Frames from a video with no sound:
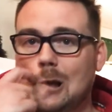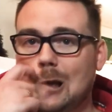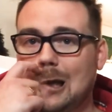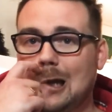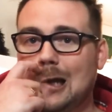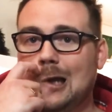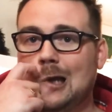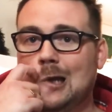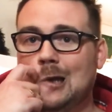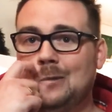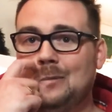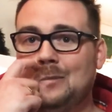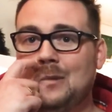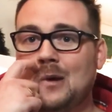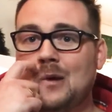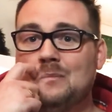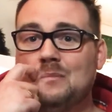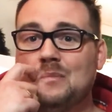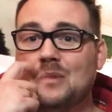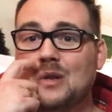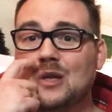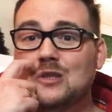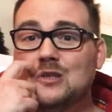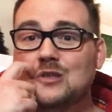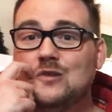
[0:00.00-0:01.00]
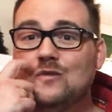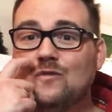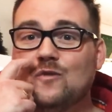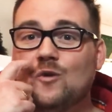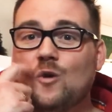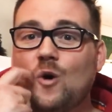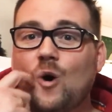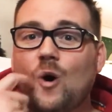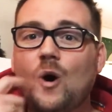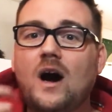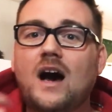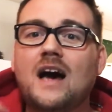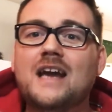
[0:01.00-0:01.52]
And plus you've
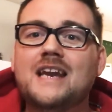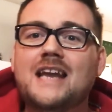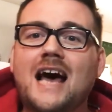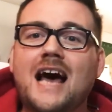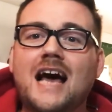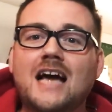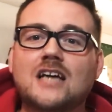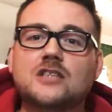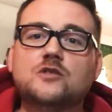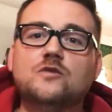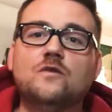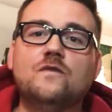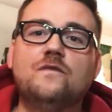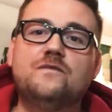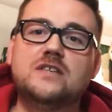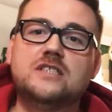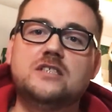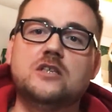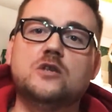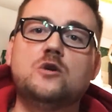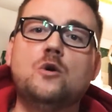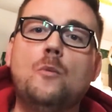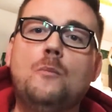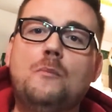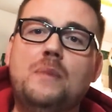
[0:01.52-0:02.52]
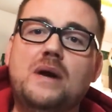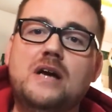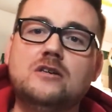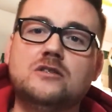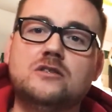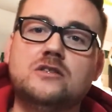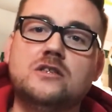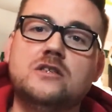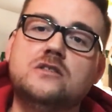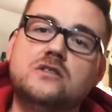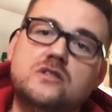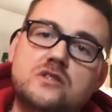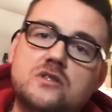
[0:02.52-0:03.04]
got an actual physical
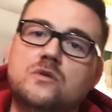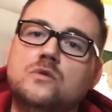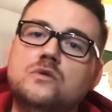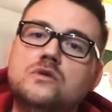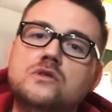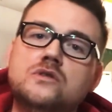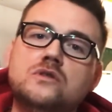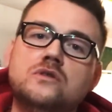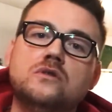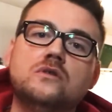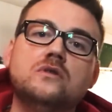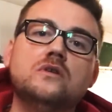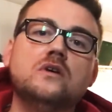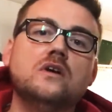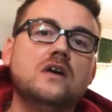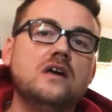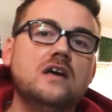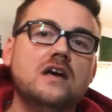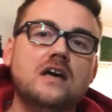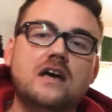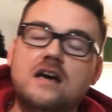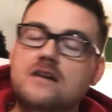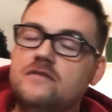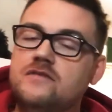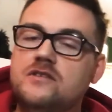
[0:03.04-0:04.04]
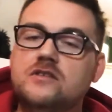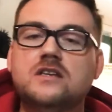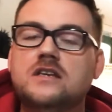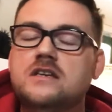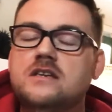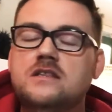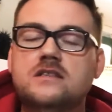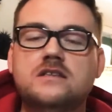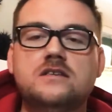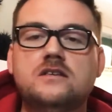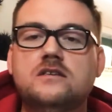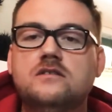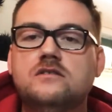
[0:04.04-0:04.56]
person to go to if there's
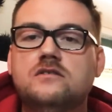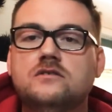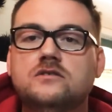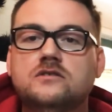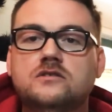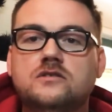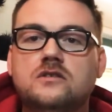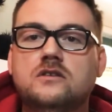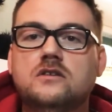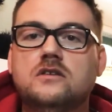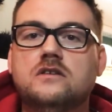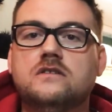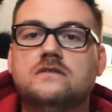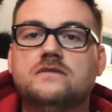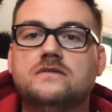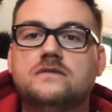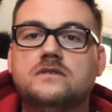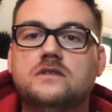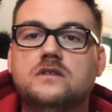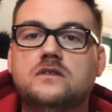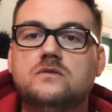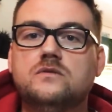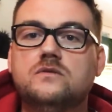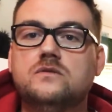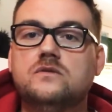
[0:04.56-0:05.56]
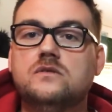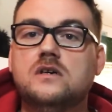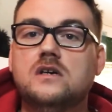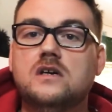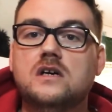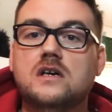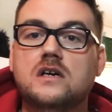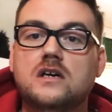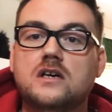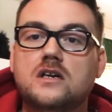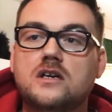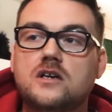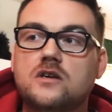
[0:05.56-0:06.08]
anything you're not sure of, you know.
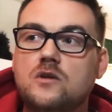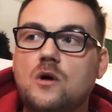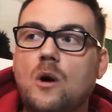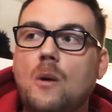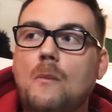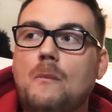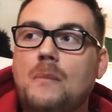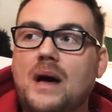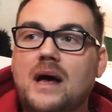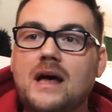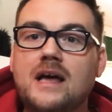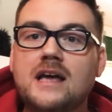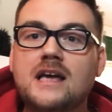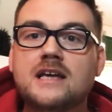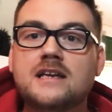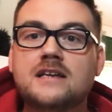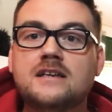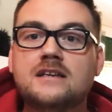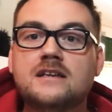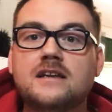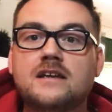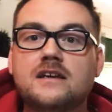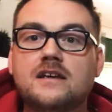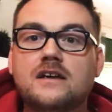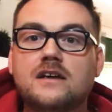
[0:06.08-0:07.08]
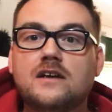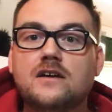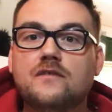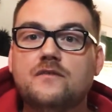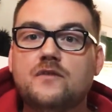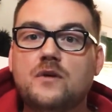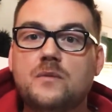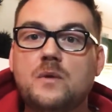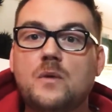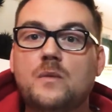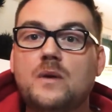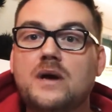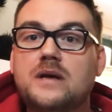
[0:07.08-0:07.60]
You're not buying
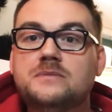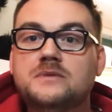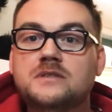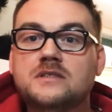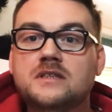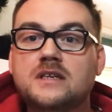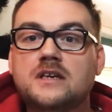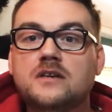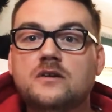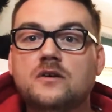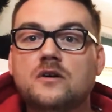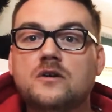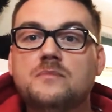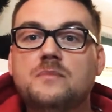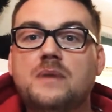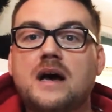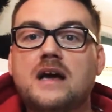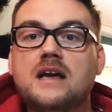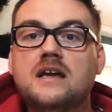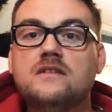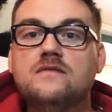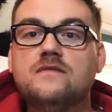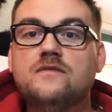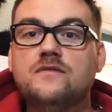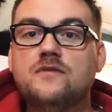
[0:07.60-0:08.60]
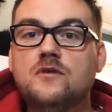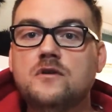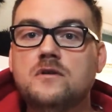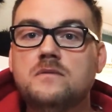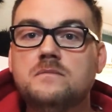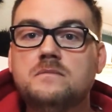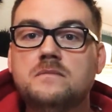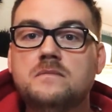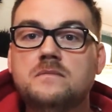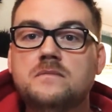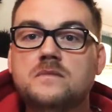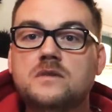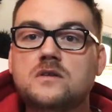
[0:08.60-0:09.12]
from a website or buying
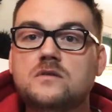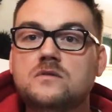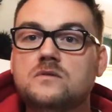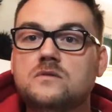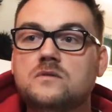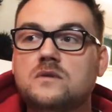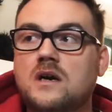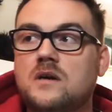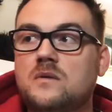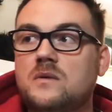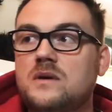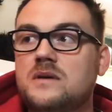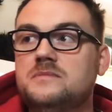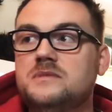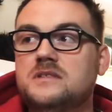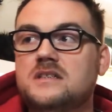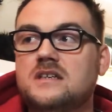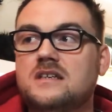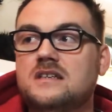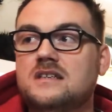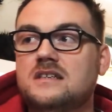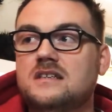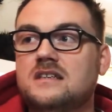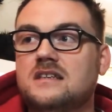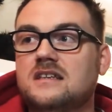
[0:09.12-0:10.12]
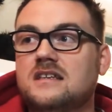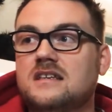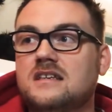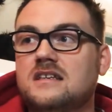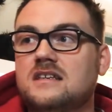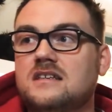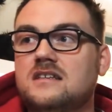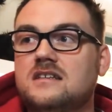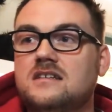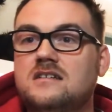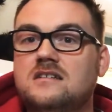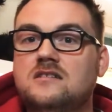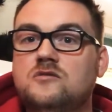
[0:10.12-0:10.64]
from, you know, a website that
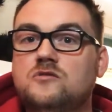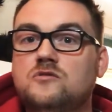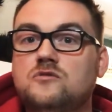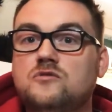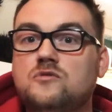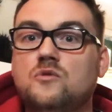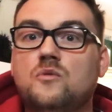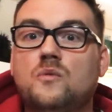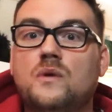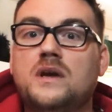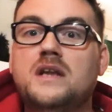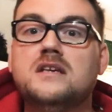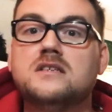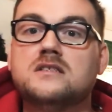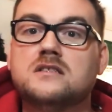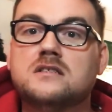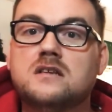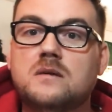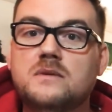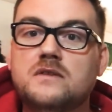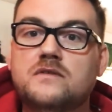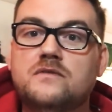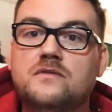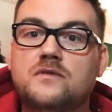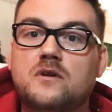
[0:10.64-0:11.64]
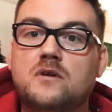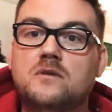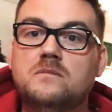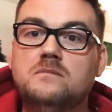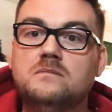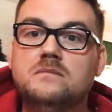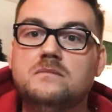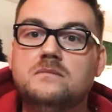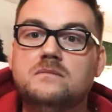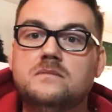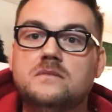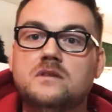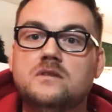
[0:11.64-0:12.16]
you don't know where it's coming
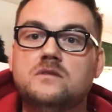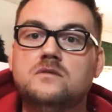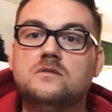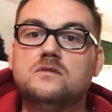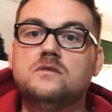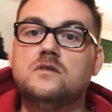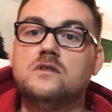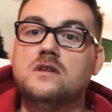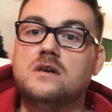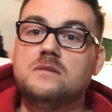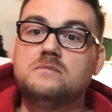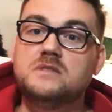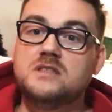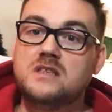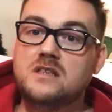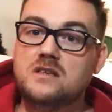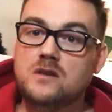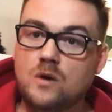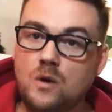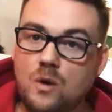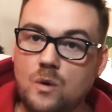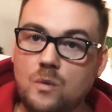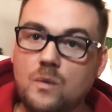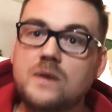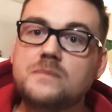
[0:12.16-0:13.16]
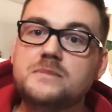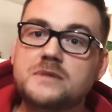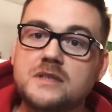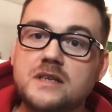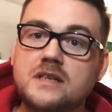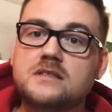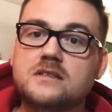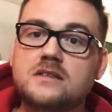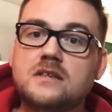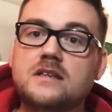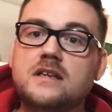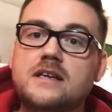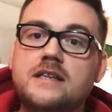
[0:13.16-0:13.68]
from, you know. Not that I'm saying that all
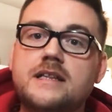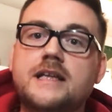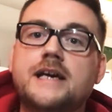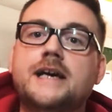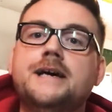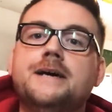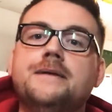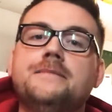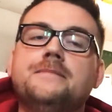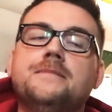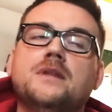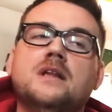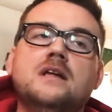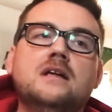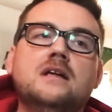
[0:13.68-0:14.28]
websites are like that.